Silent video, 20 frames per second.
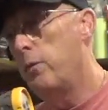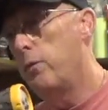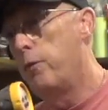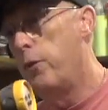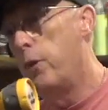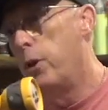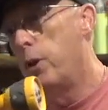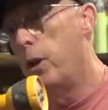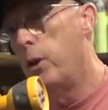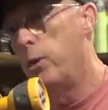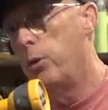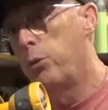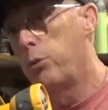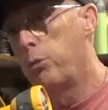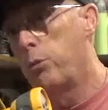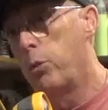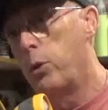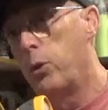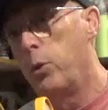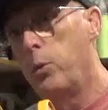follow
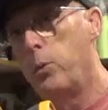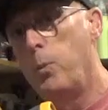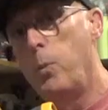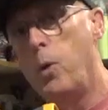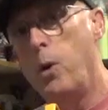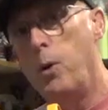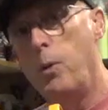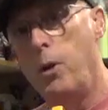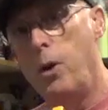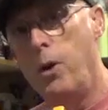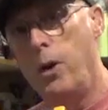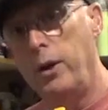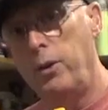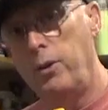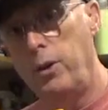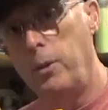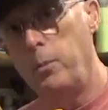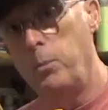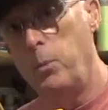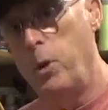through what I
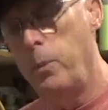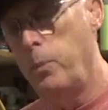said my